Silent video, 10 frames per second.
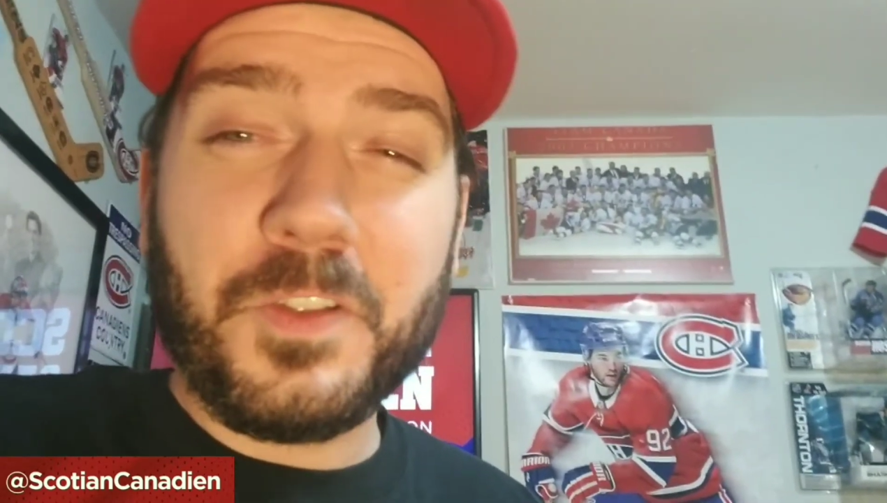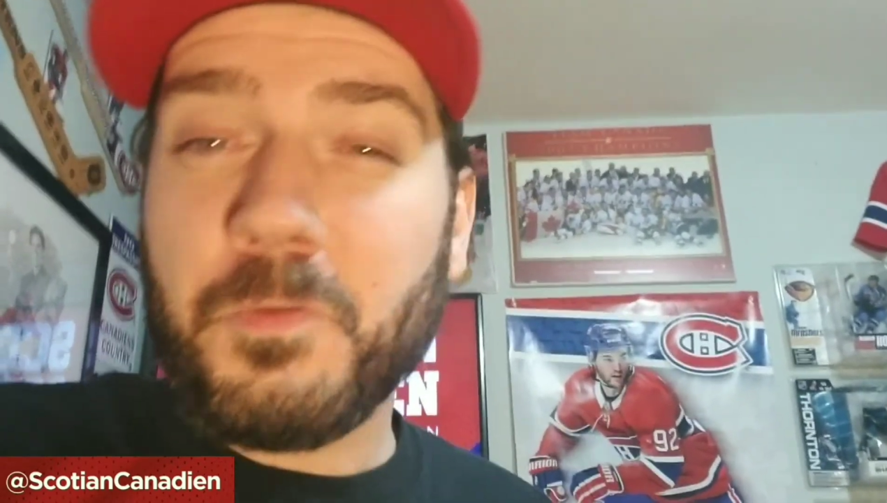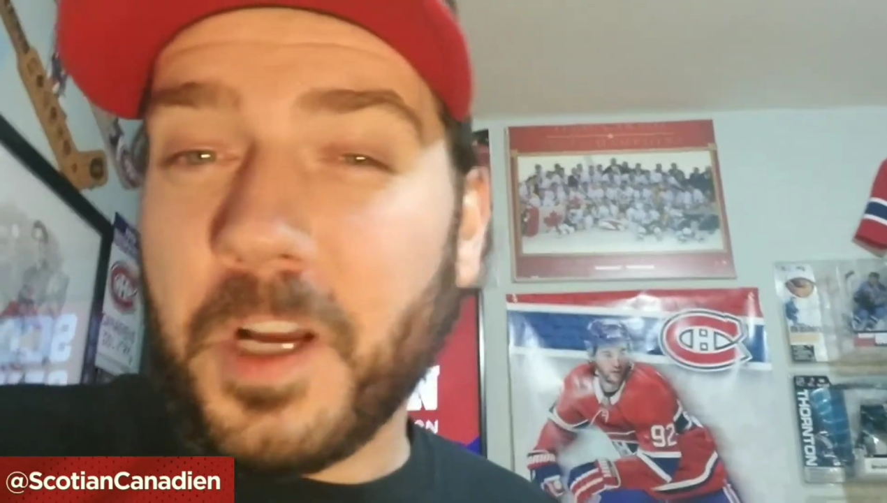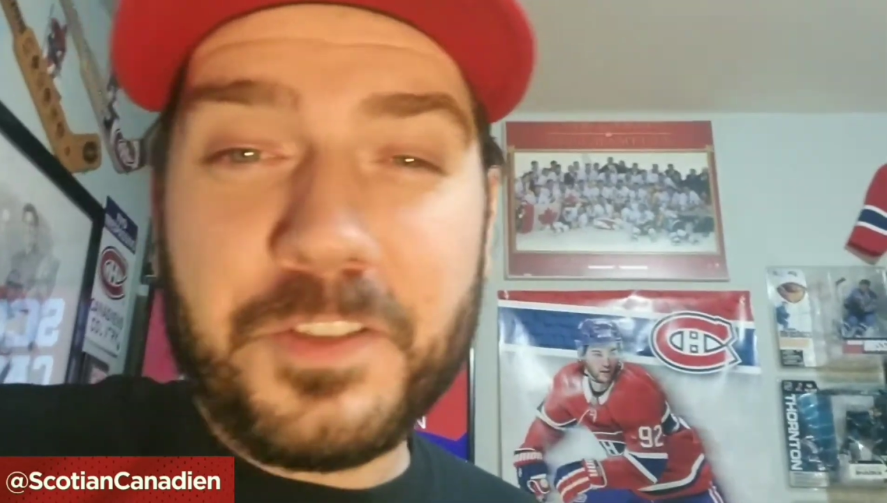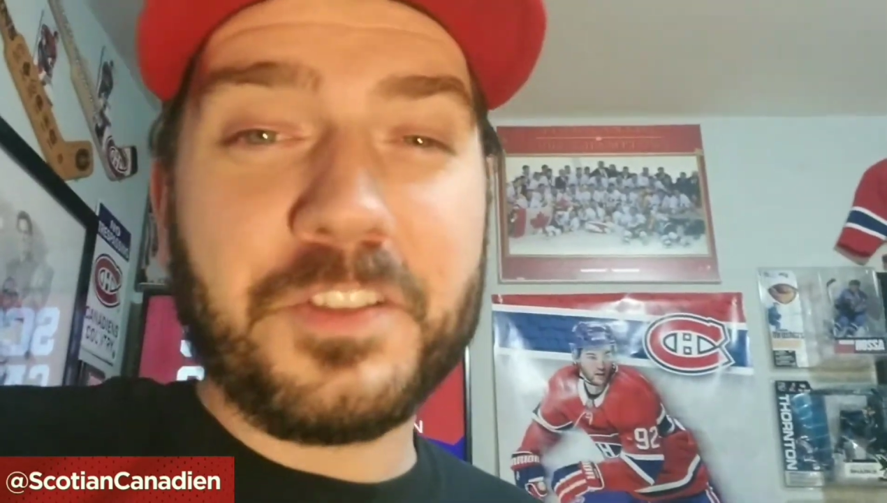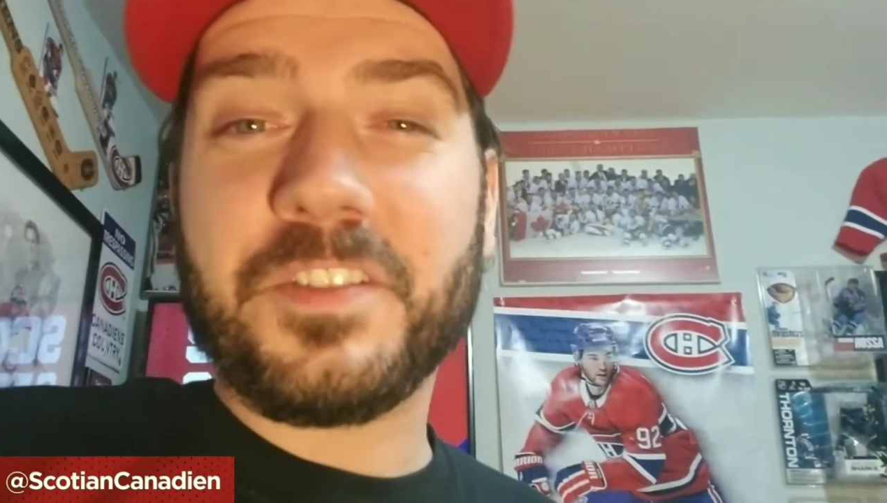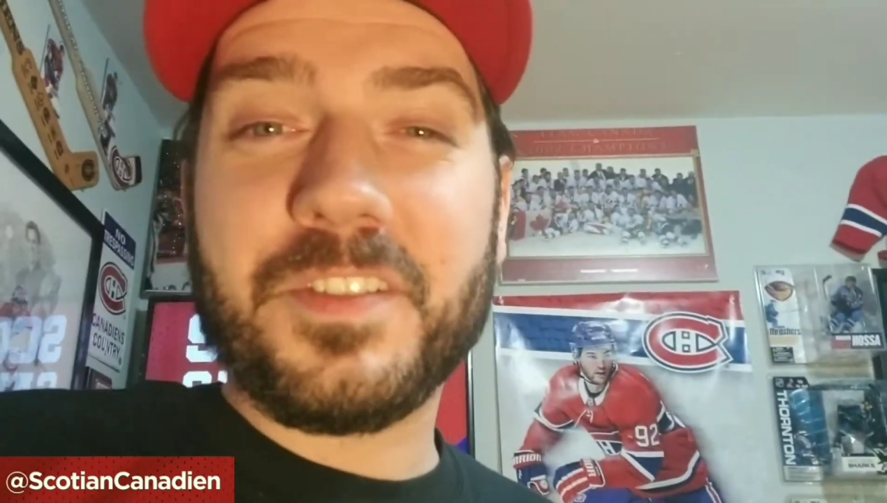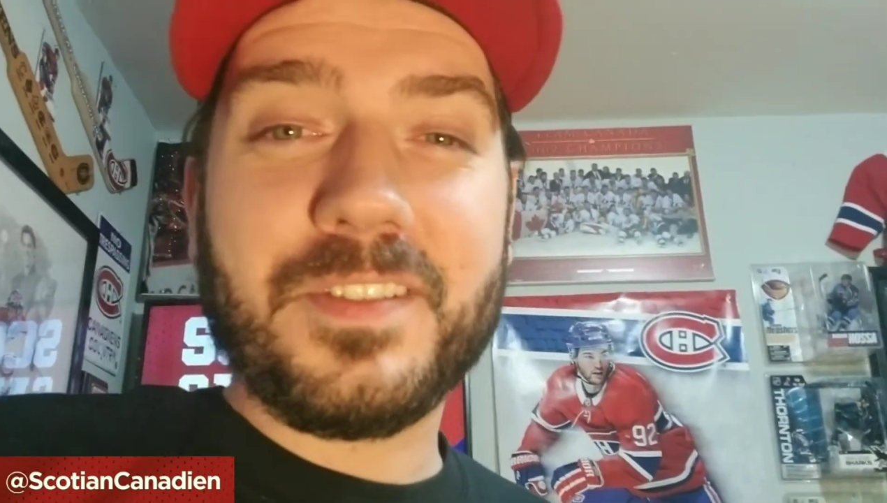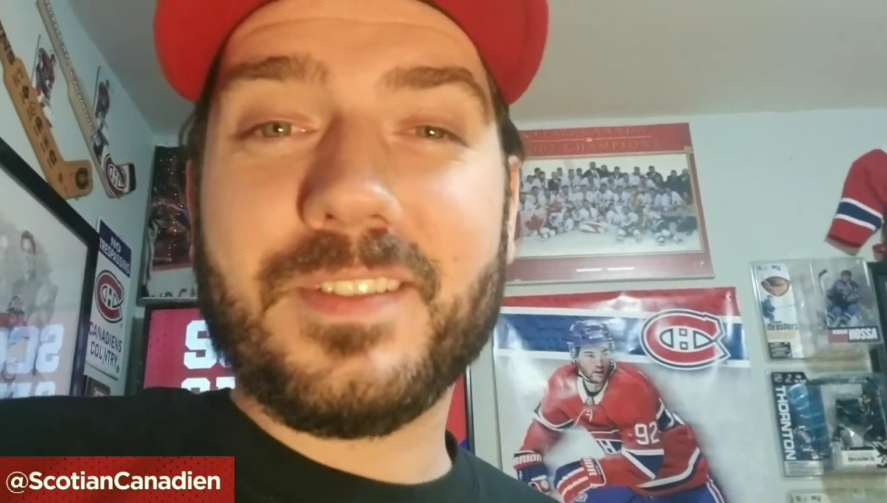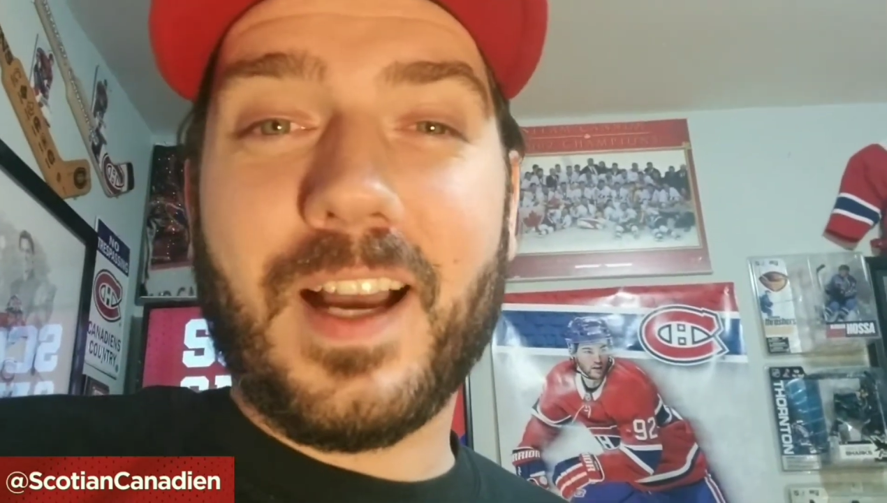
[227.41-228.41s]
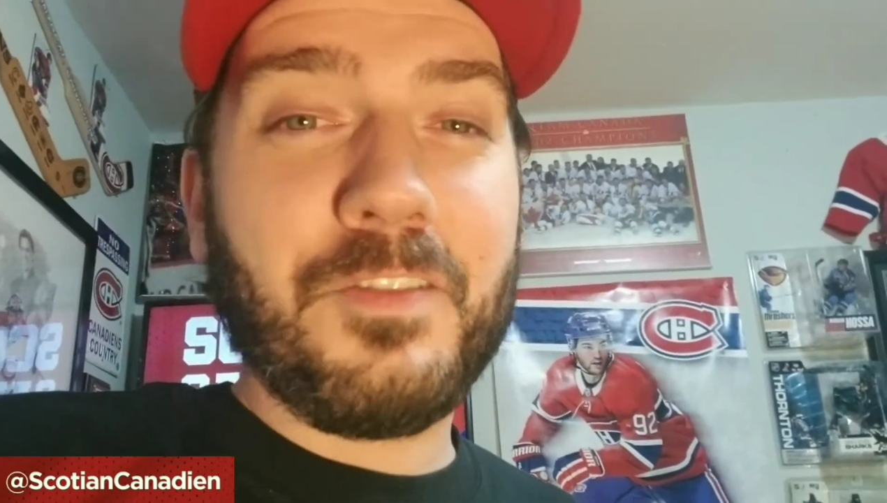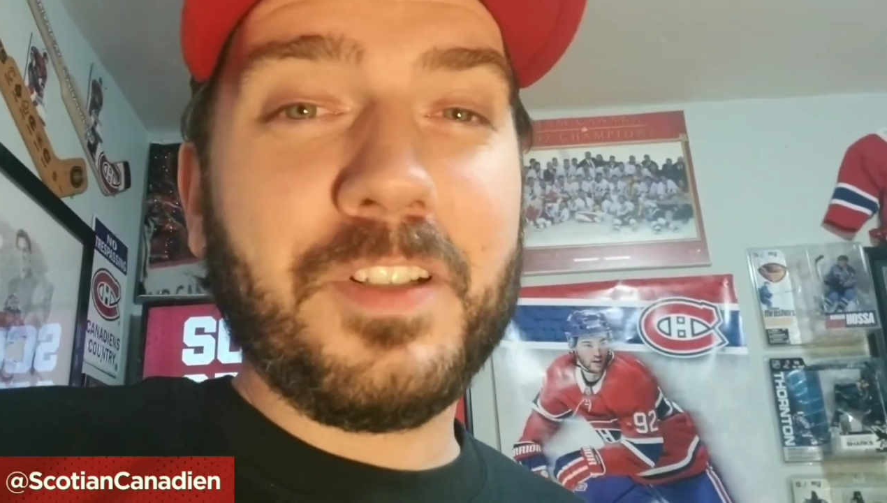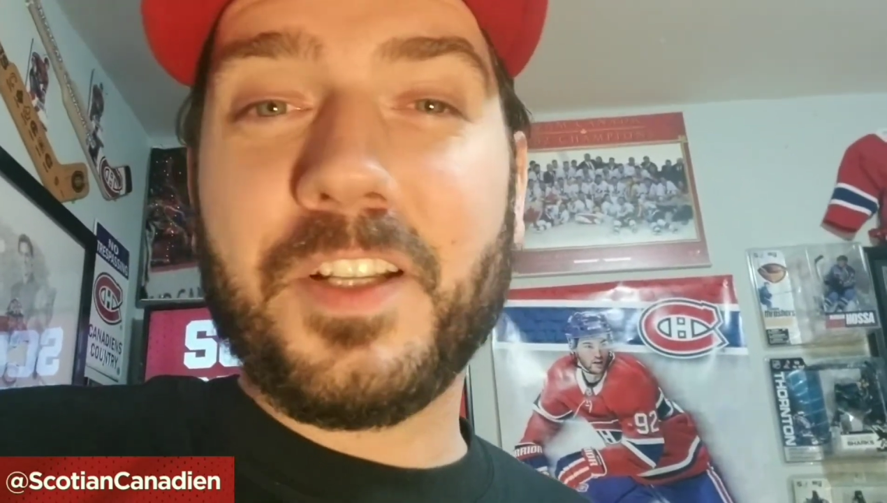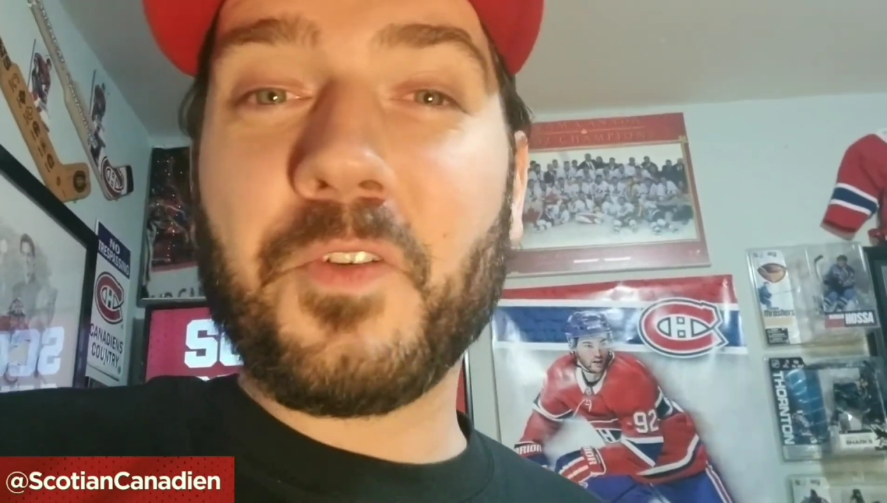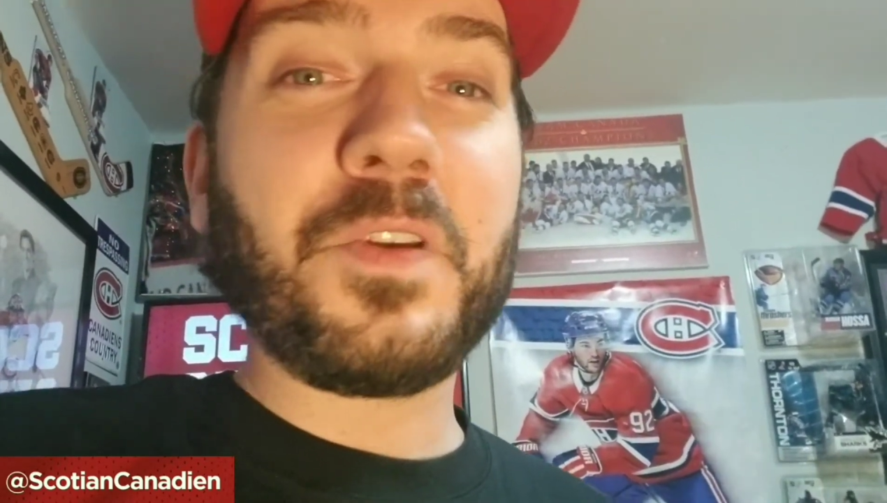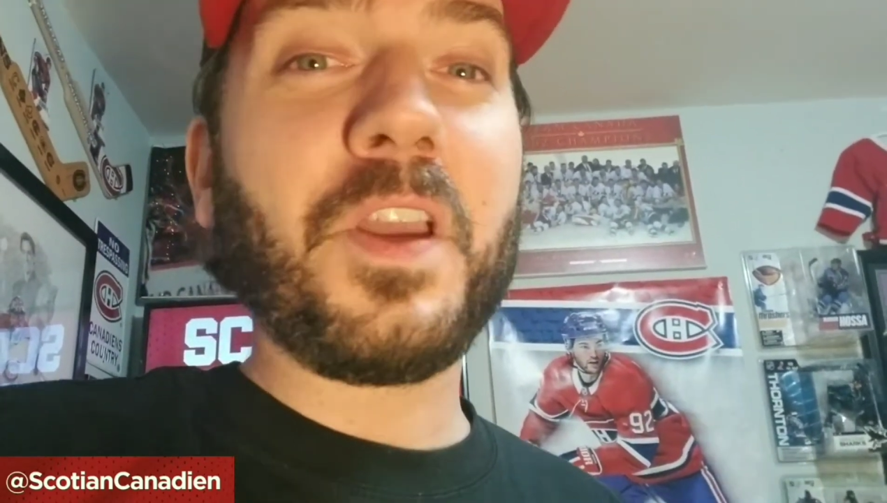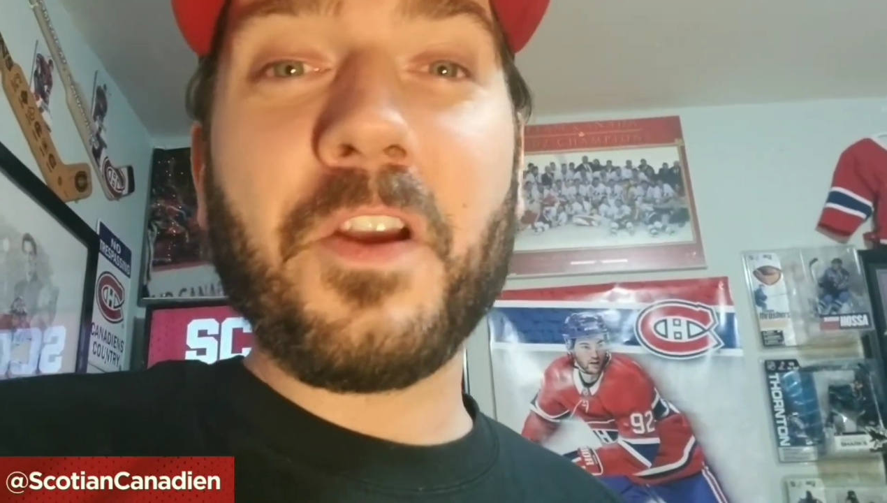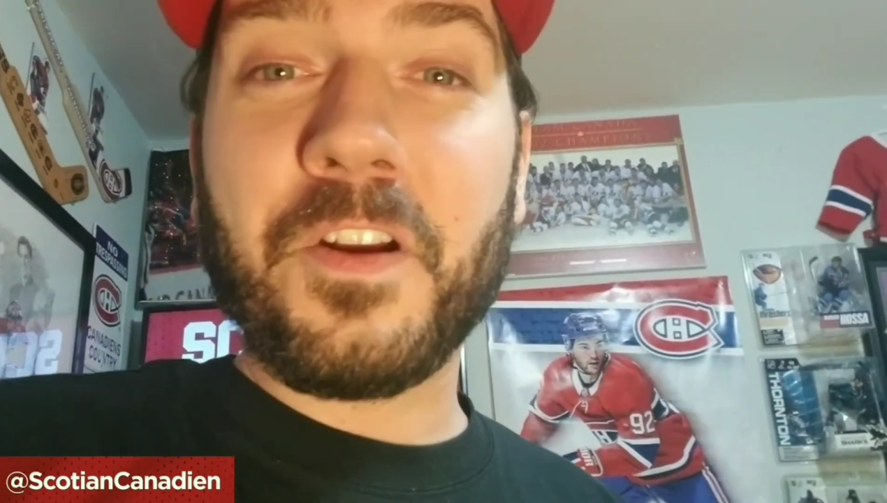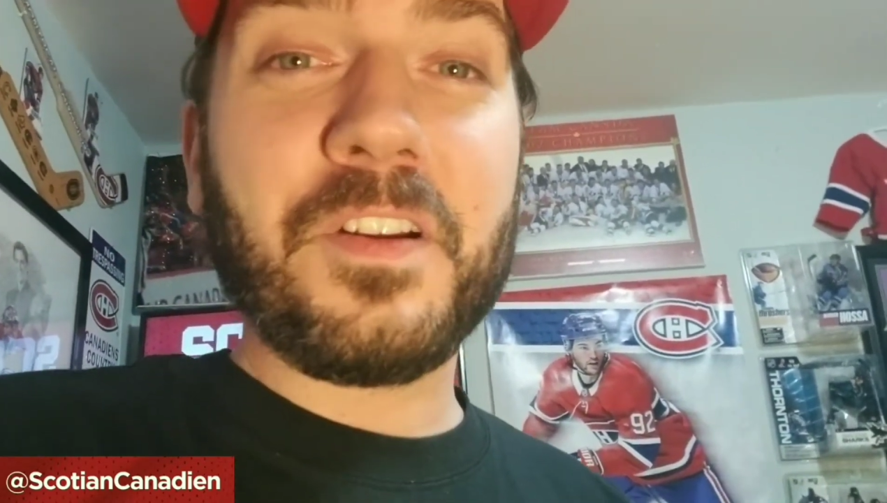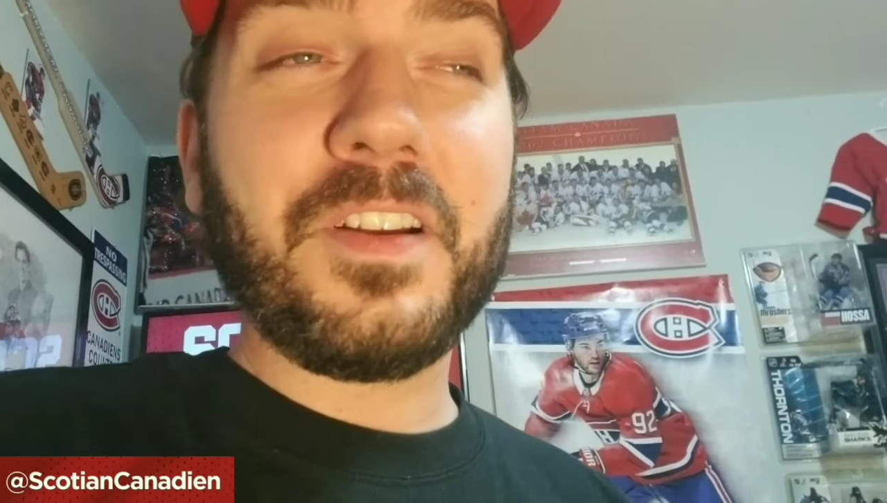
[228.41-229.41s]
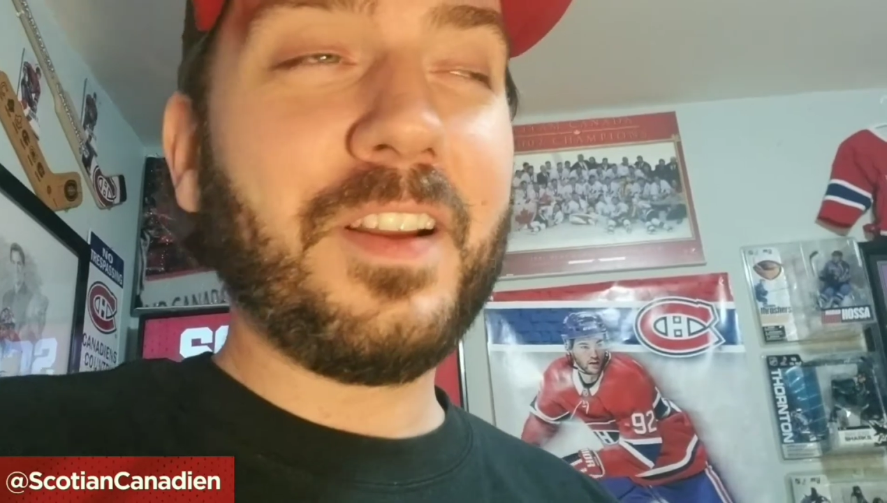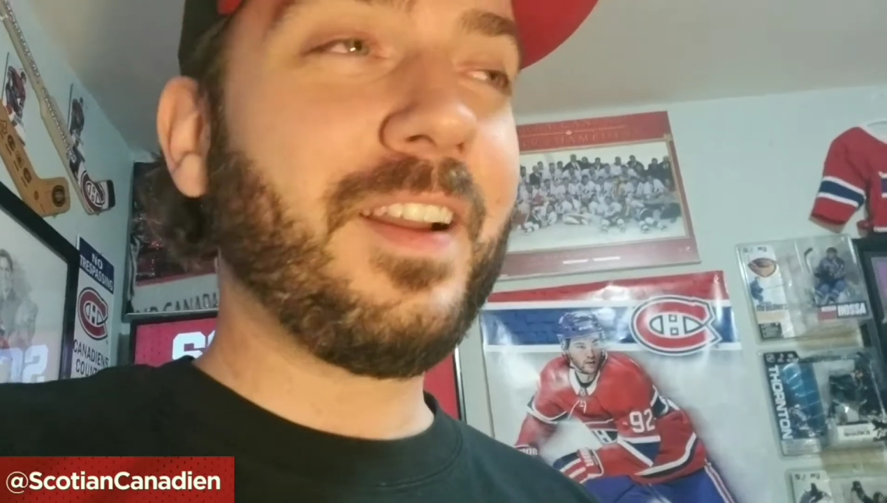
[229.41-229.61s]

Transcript: They're Russians. I really don't care.